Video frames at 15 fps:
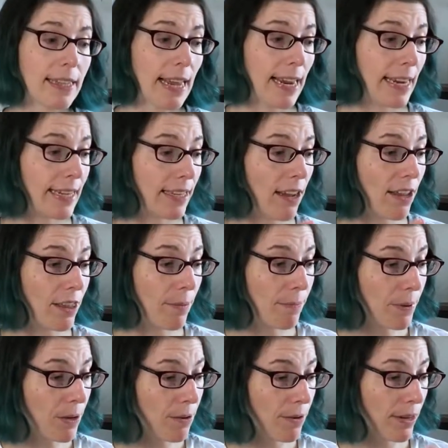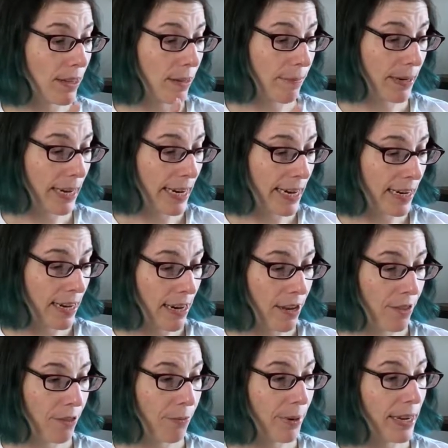that it's got the boot, the plate,
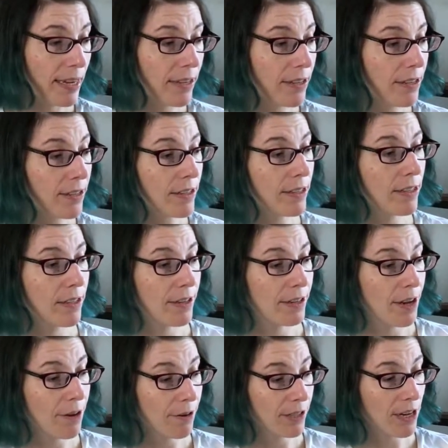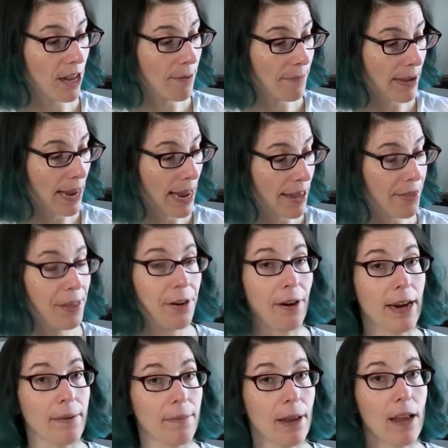the wheels, the toe stop, and the
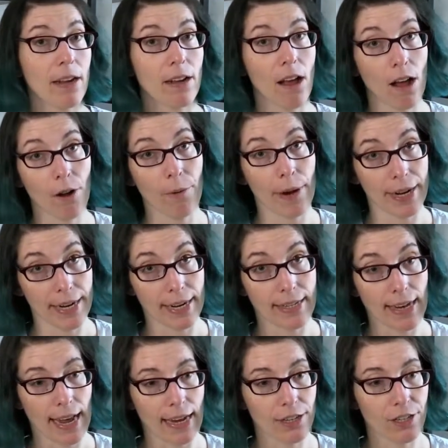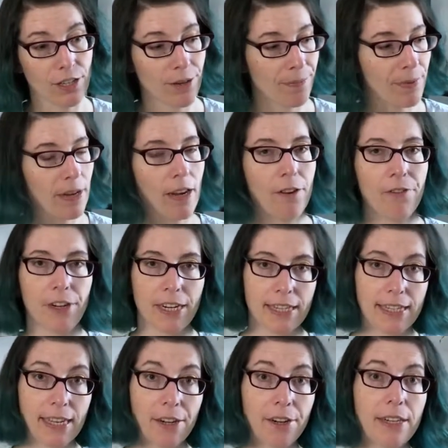grind block already attached. If you're
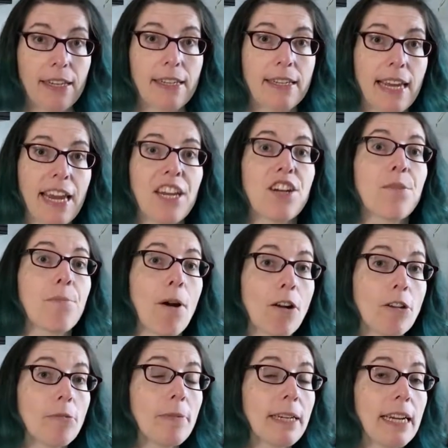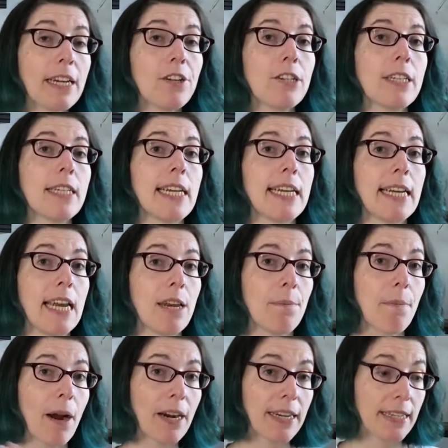considering this skate, you're probably interested in
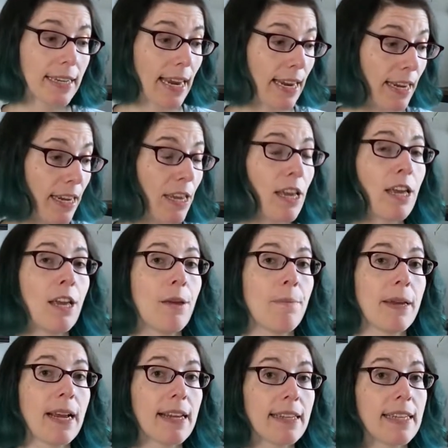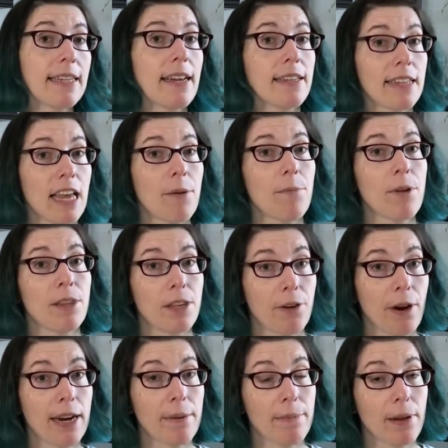park skating because it does come with the
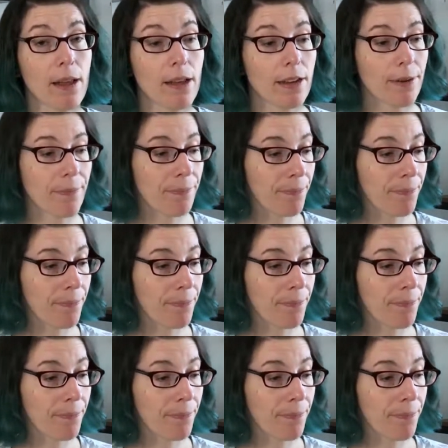grind block.